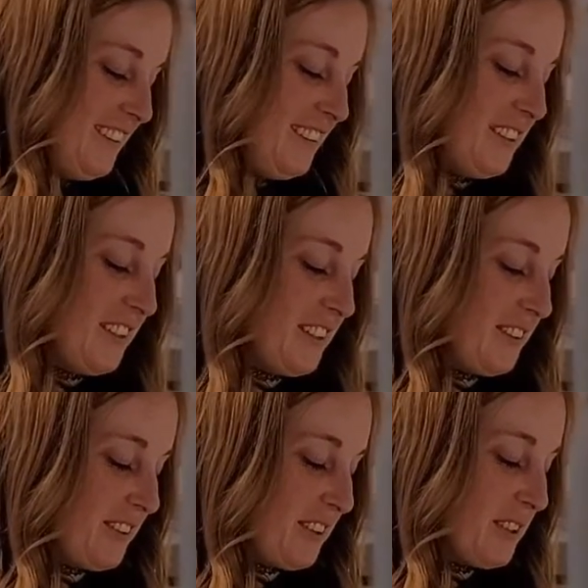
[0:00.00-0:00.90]
You know,
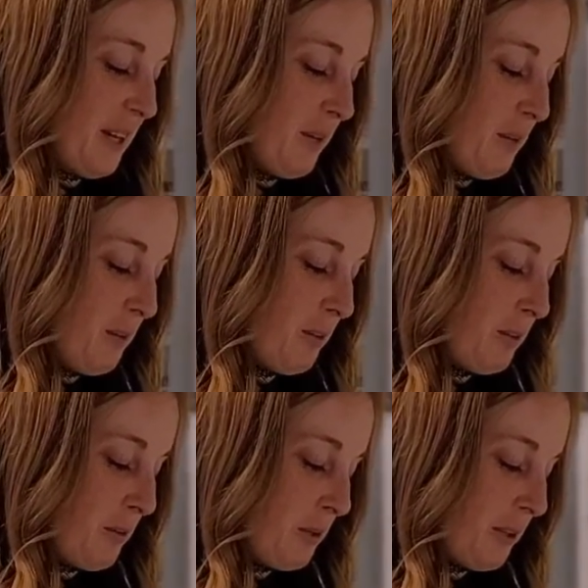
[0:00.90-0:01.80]
good time to be
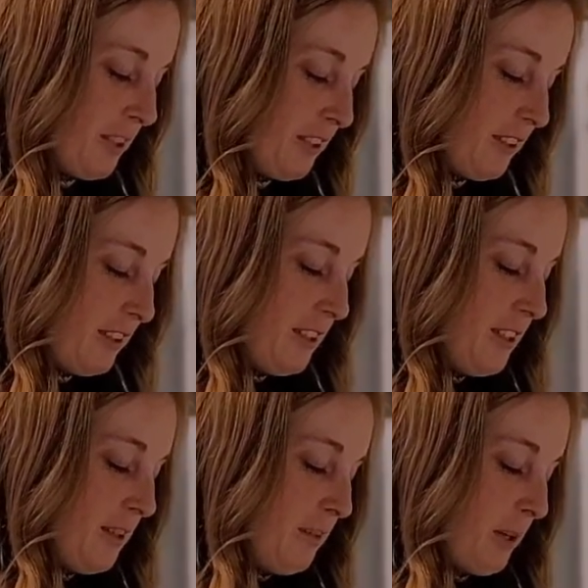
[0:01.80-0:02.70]
smoking
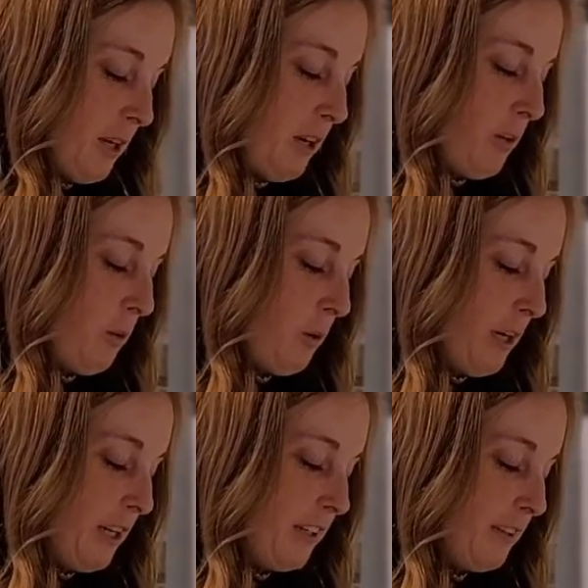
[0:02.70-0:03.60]

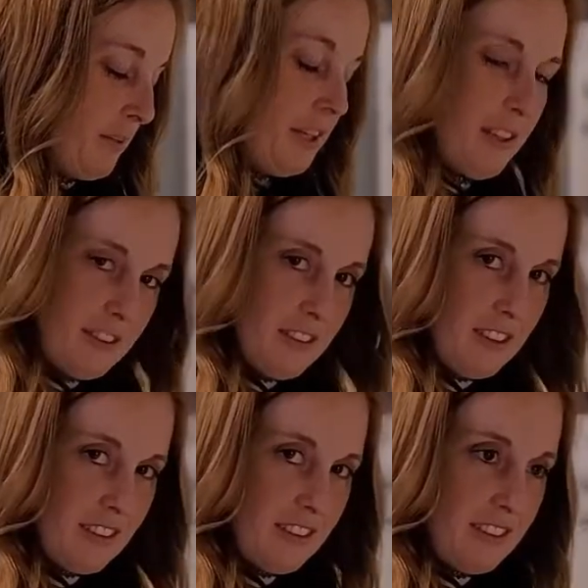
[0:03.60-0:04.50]
marijuana. Am I allowed to say
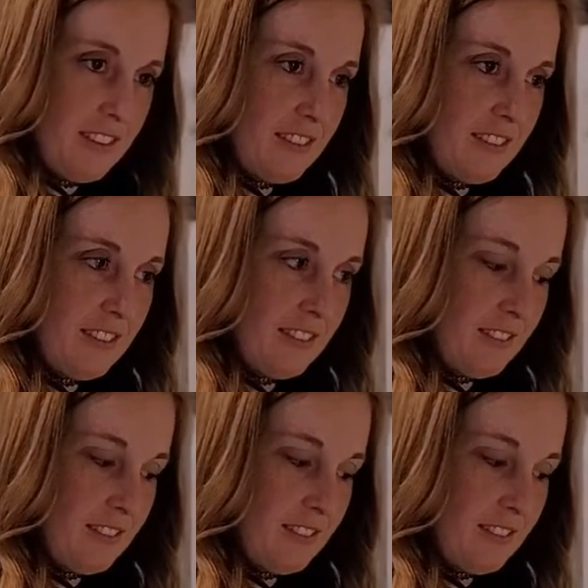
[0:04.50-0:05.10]
that?